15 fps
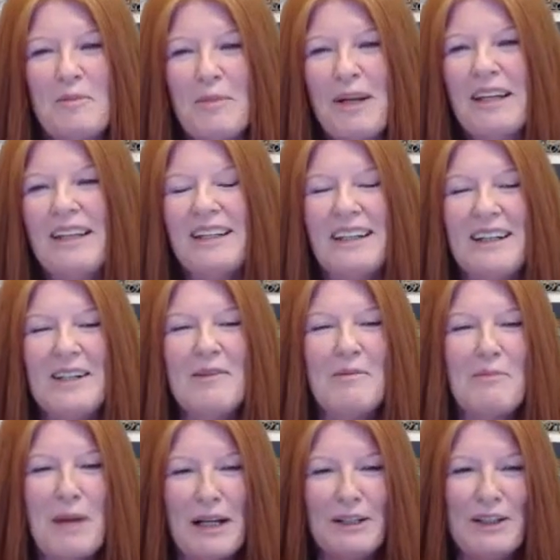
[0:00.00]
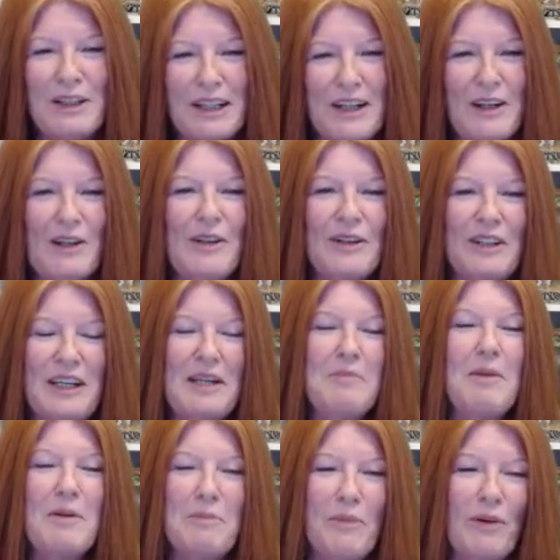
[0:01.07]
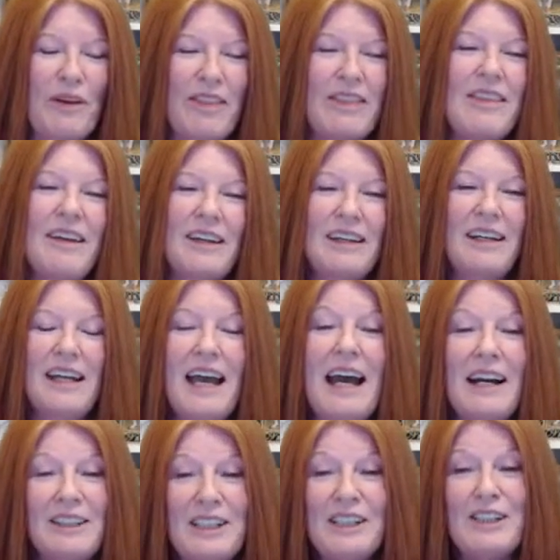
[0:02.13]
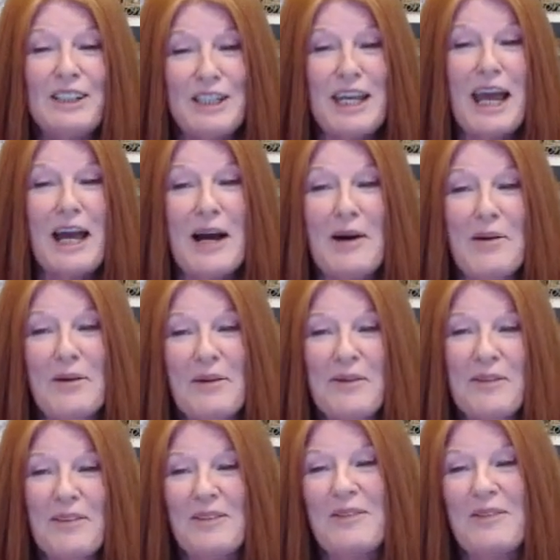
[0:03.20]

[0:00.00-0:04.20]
But Amanda Carroll came up with Atus Now,